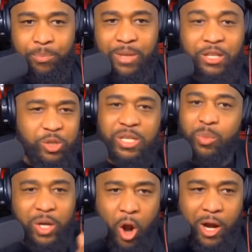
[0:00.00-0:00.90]
that you see
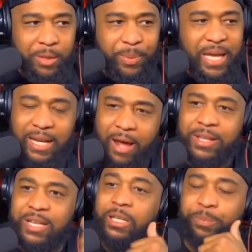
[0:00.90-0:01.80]
with Cardi B and all
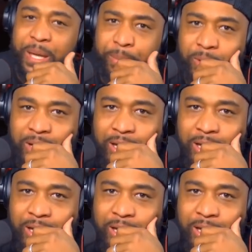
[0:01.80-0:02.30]
these other people.